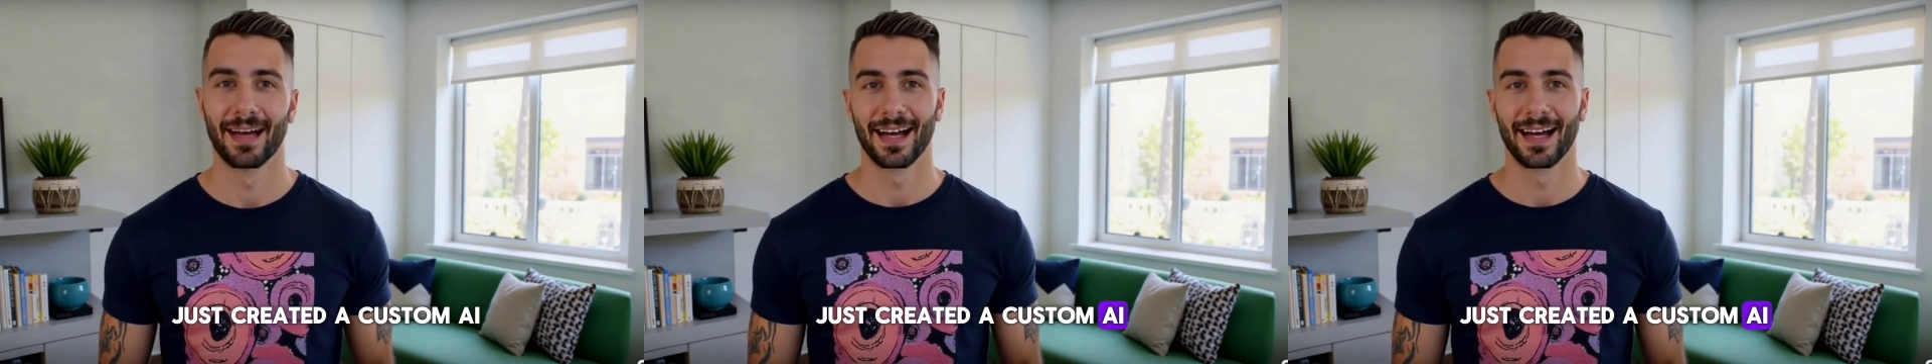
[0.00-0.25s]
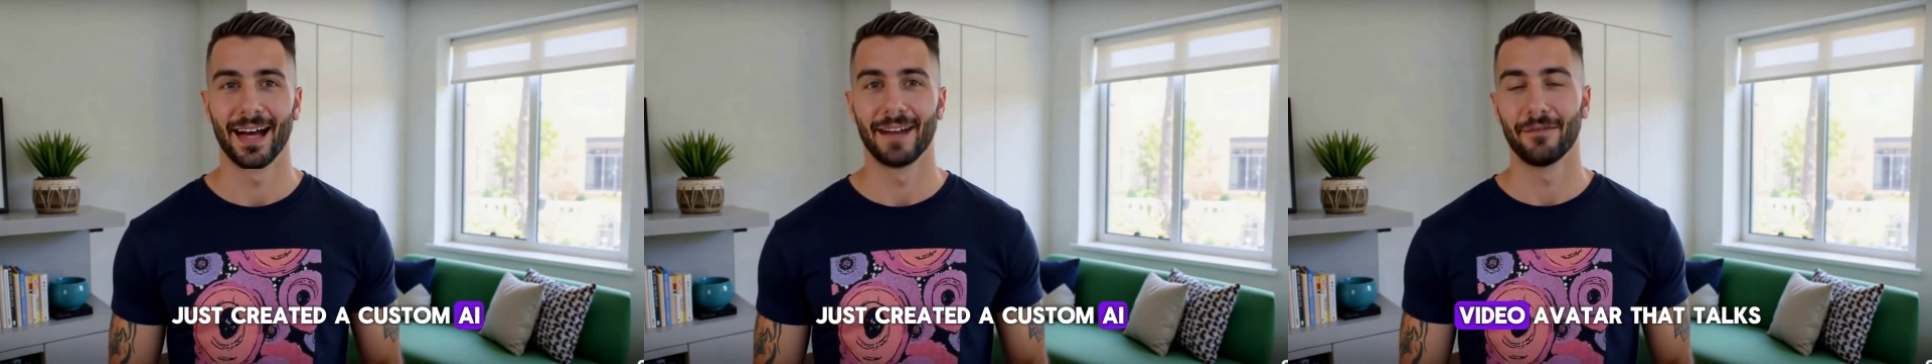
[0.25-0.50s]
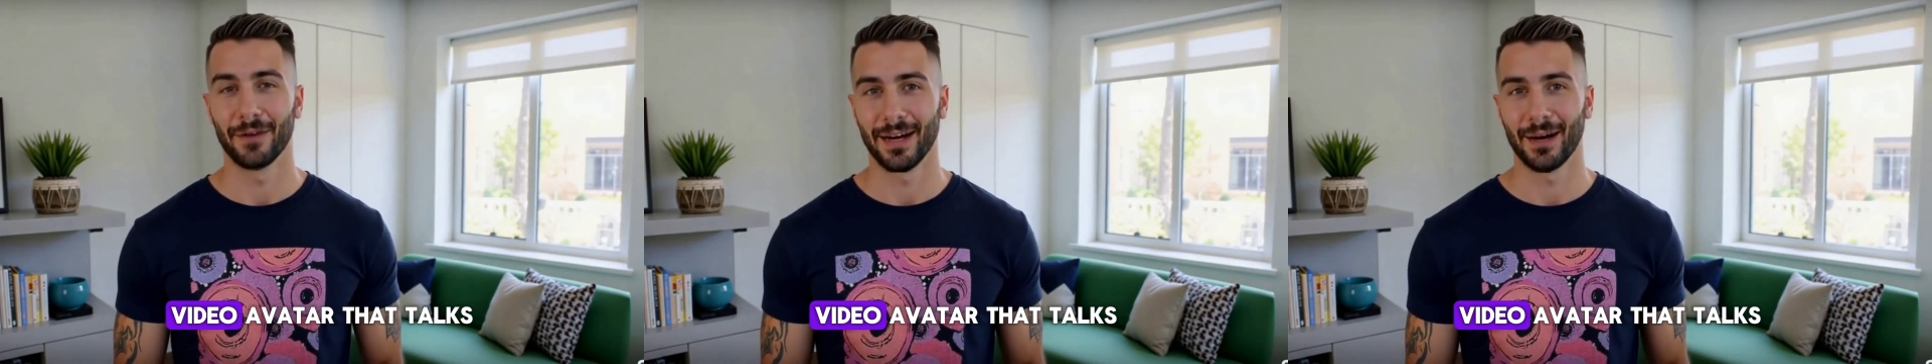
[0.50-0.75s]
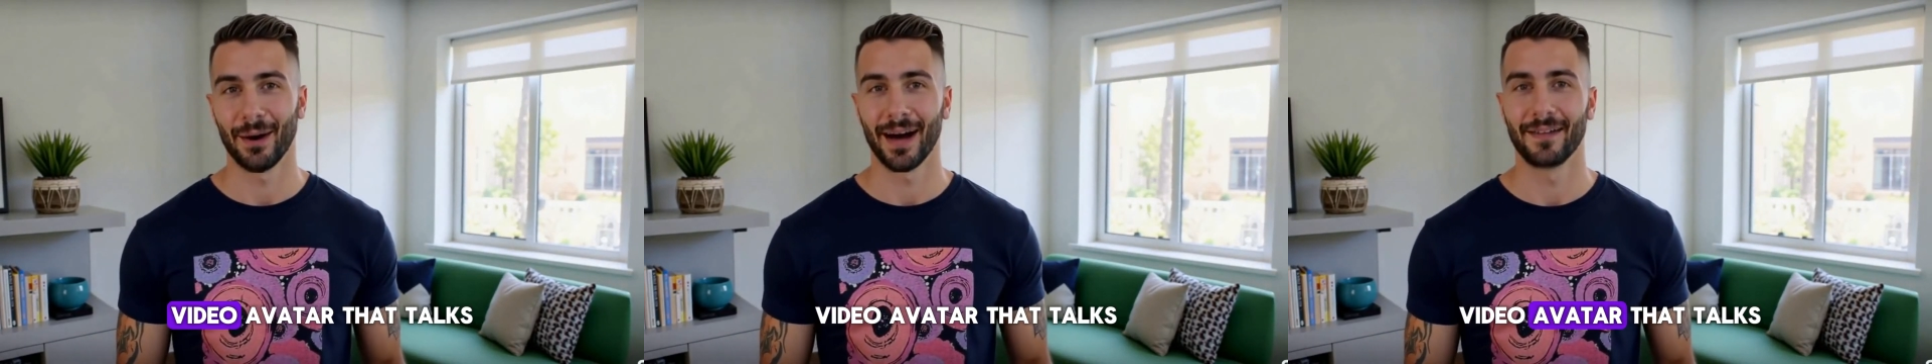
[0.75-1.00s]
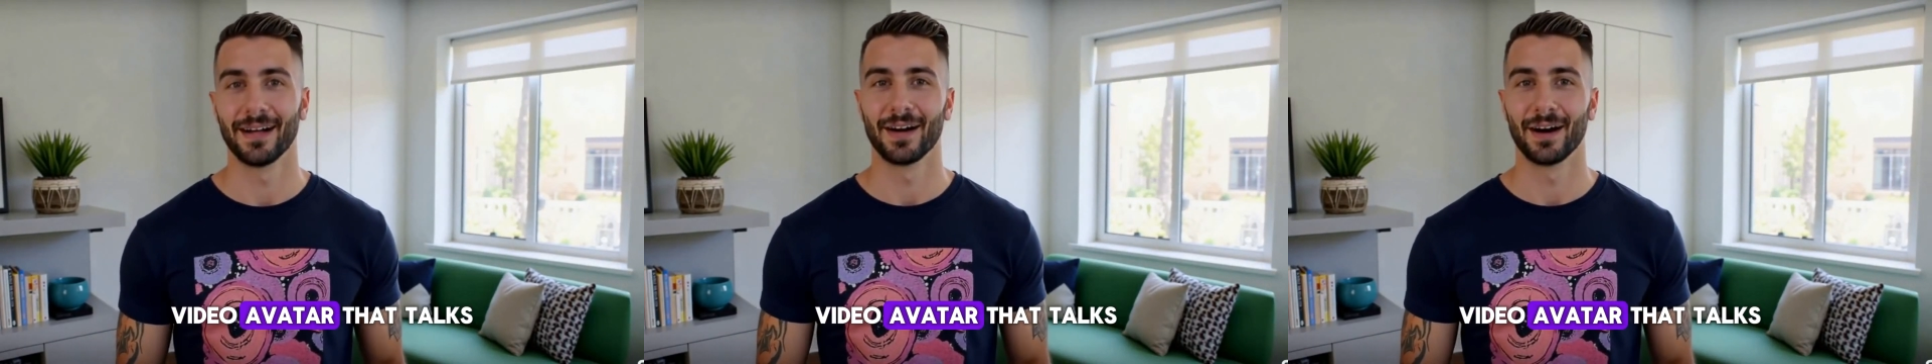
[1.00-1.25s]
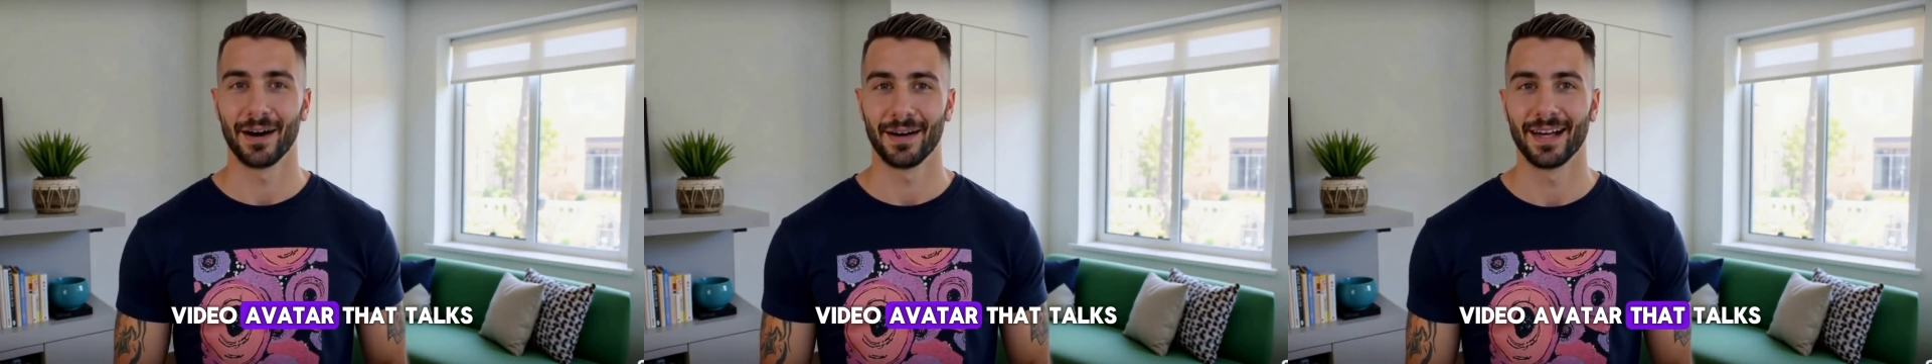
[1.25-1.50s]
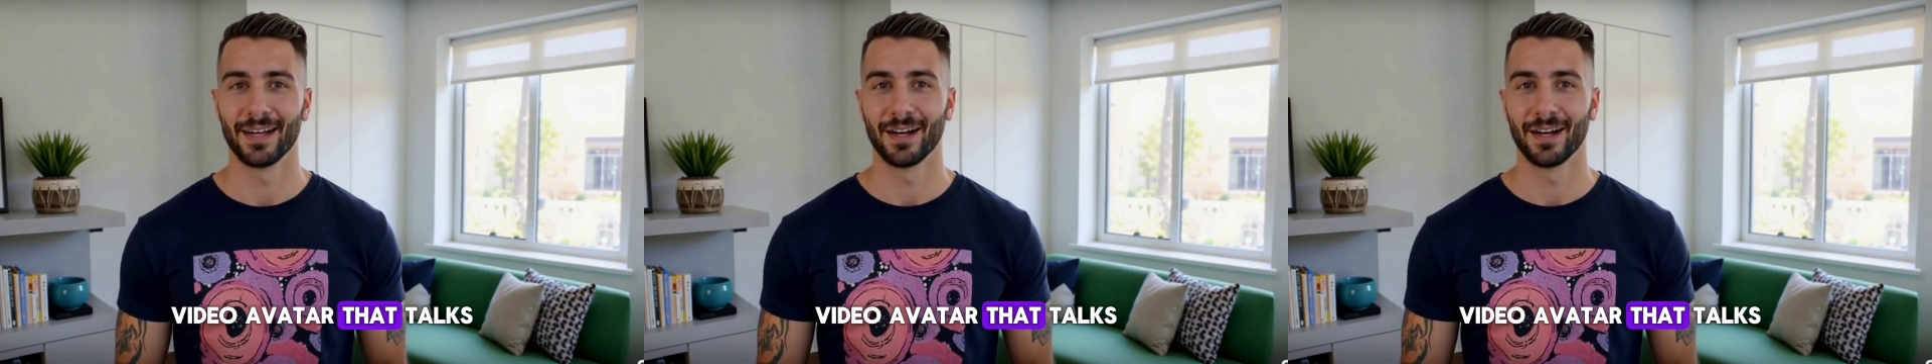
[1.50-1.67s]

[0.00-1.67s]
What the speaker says: AI video avatar that